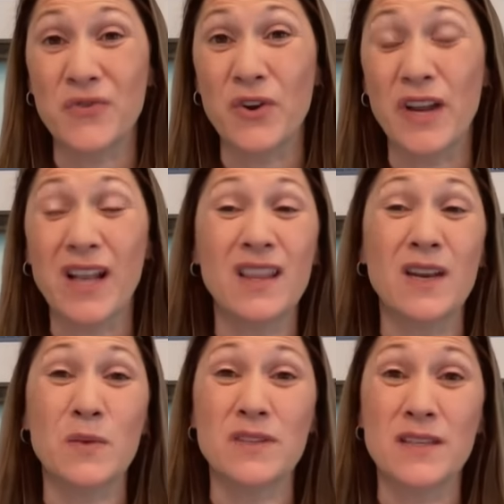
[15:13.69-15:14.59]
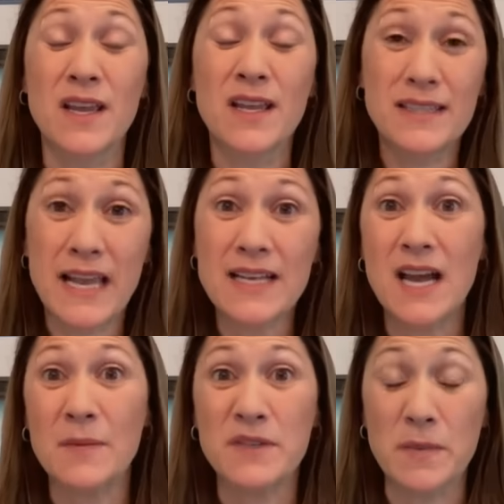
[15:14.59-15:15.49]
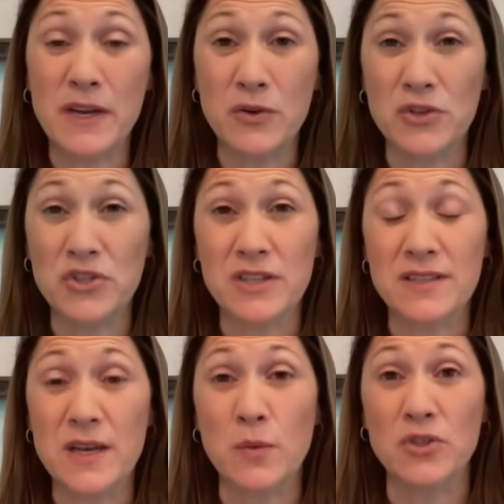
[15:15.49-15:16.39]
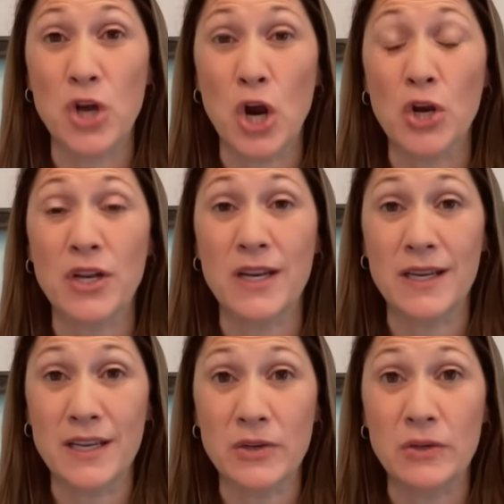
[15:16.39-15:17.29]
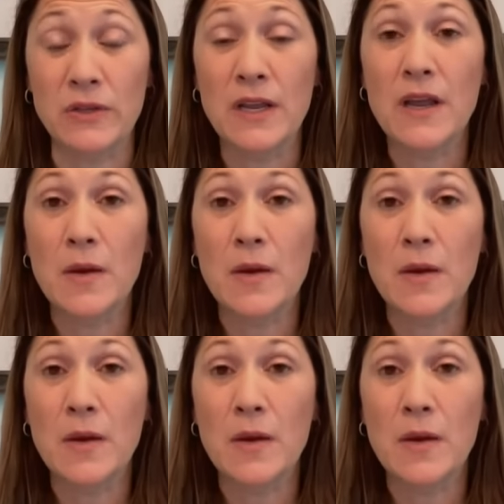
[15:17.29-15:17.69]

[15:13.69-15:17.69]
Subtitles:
forget that it was 10 times as many Christians that were targeted and killed